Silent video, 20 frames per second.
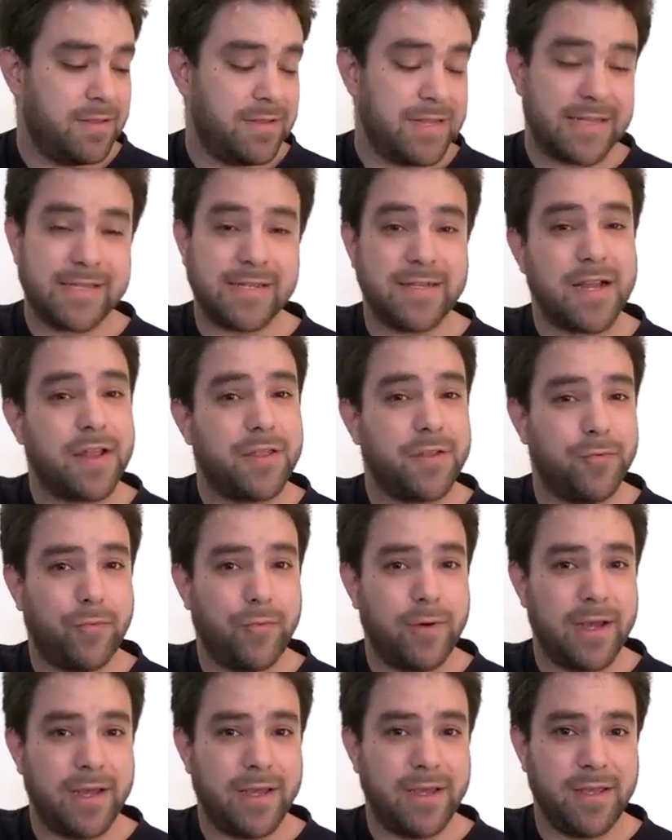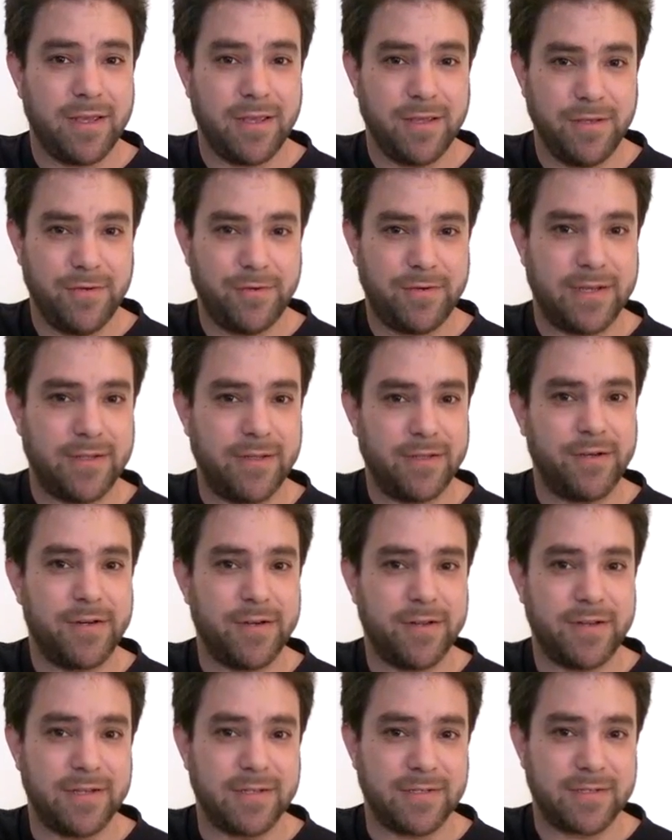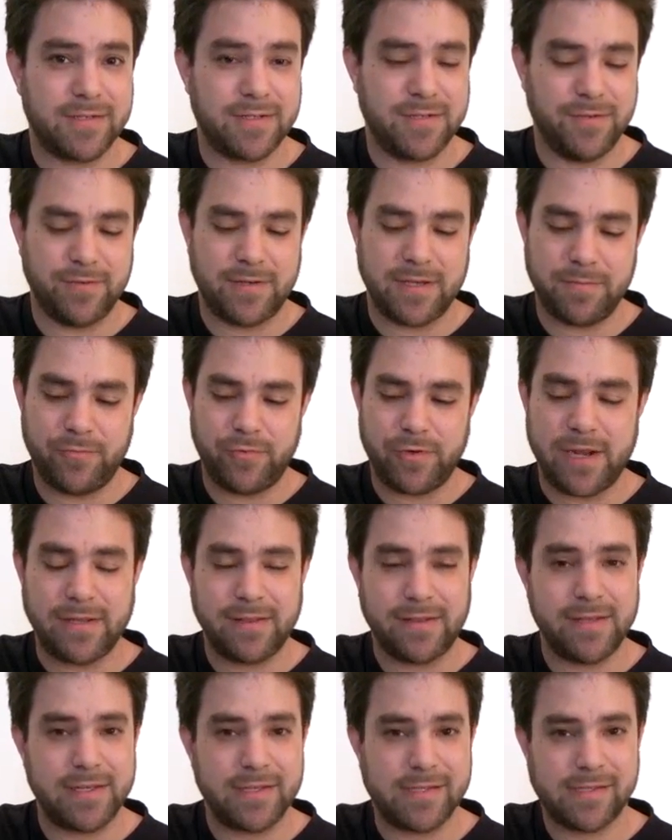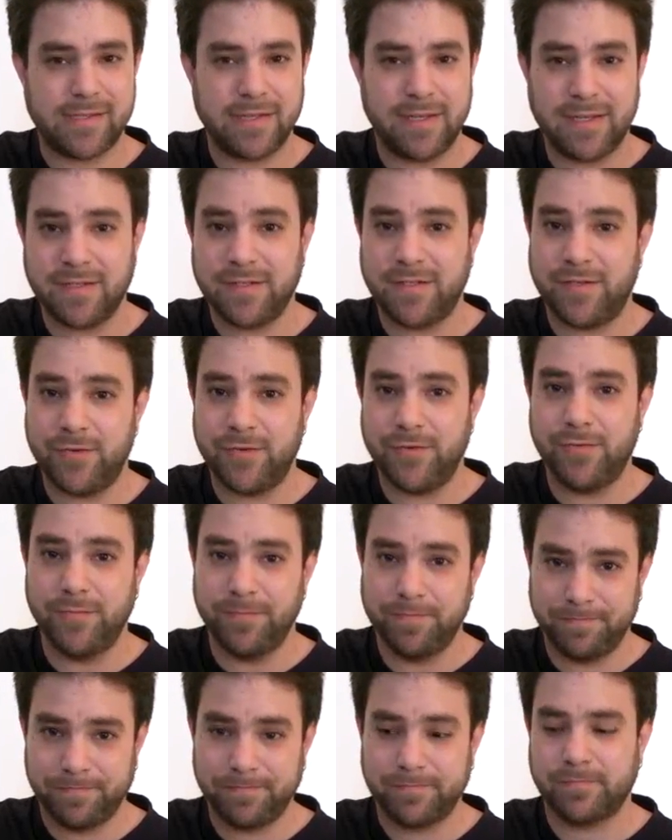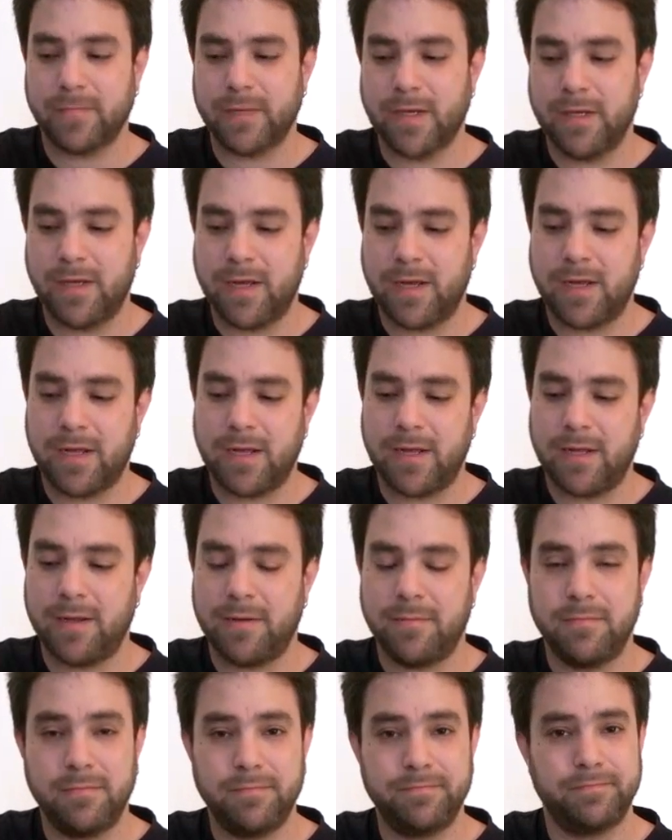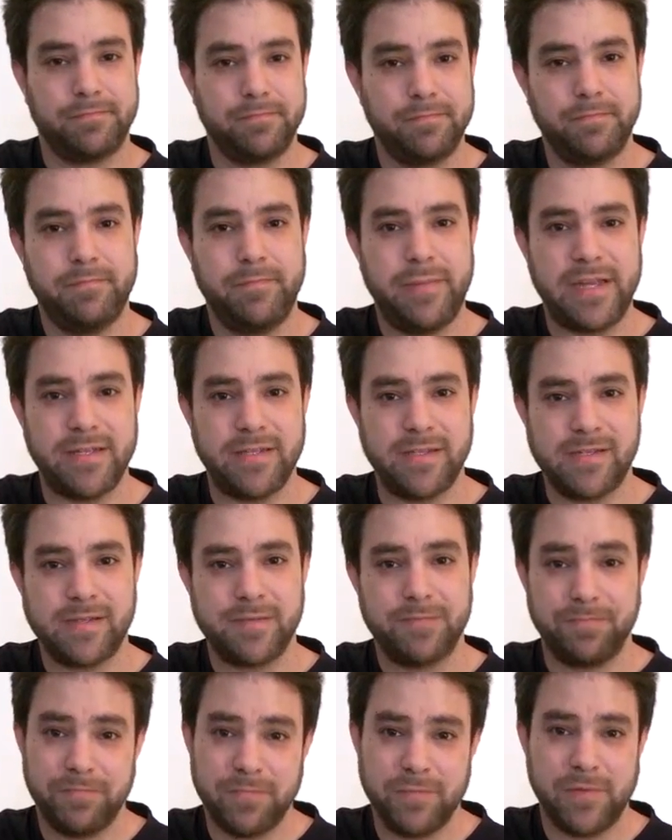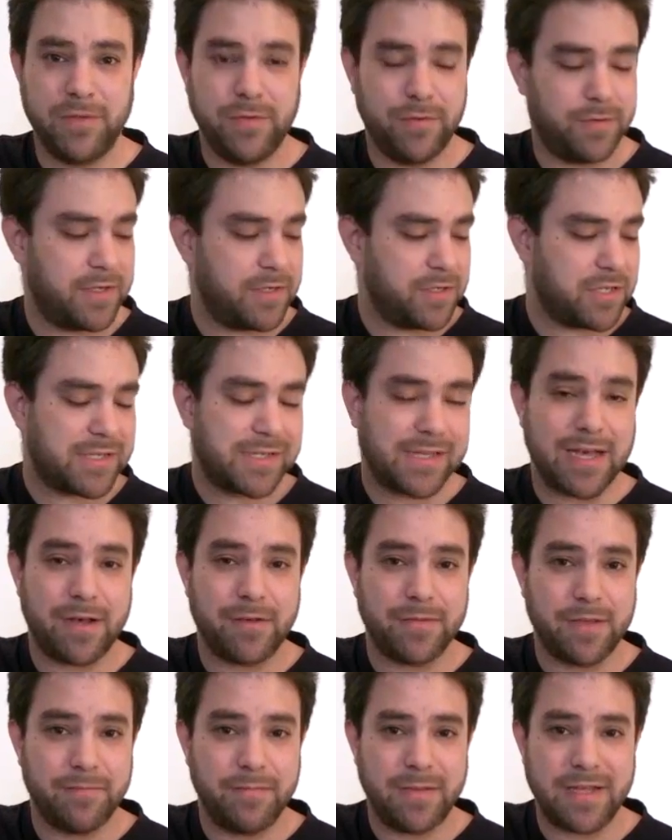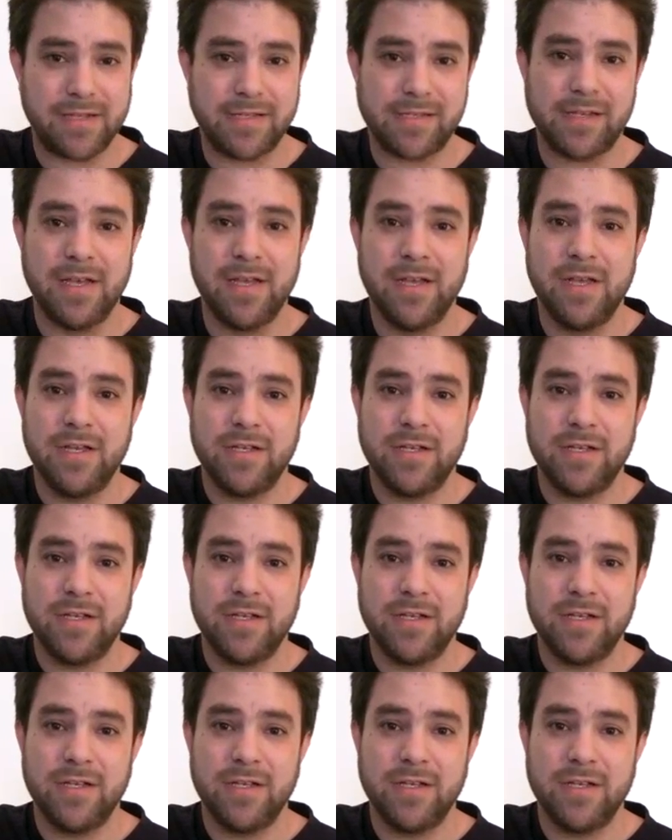That's another way you can learn this. You can break this into um, bends. You can just count the bends.